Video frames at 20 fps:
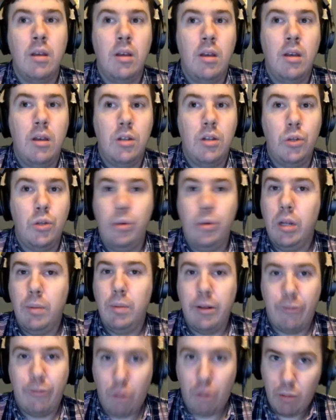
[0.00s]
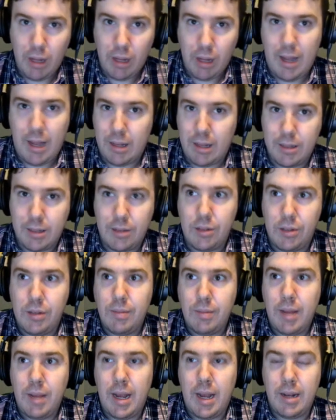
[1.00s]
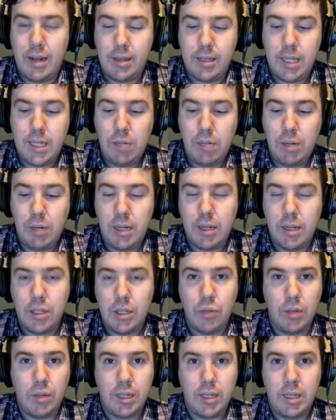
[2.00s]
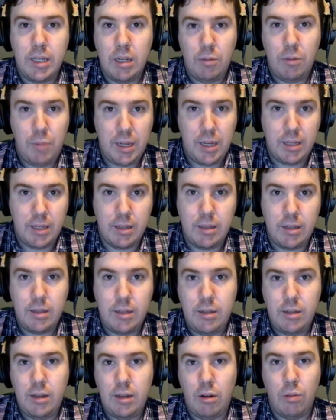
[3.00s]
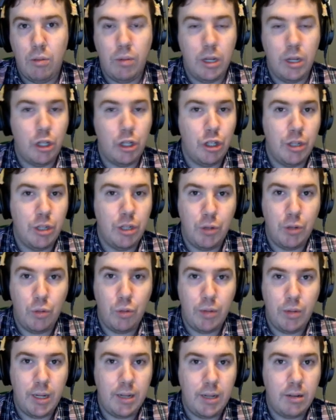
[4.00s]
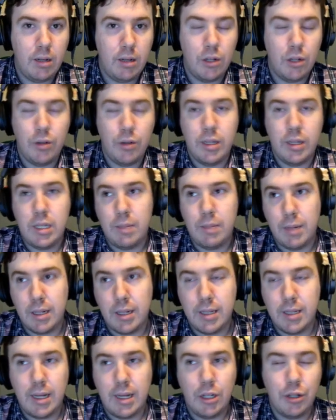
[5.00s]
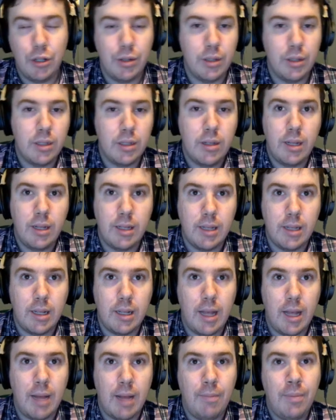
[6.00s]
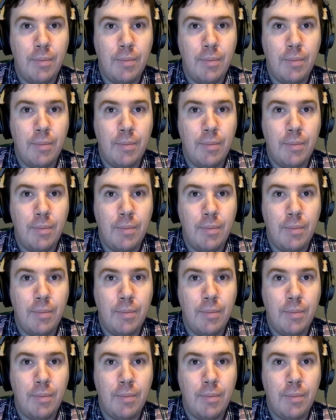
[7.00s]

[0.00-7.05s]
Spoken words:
do a little bit of formal analysis and see what he does to extend pieces. The relationship between contrasting middle sections, things like that.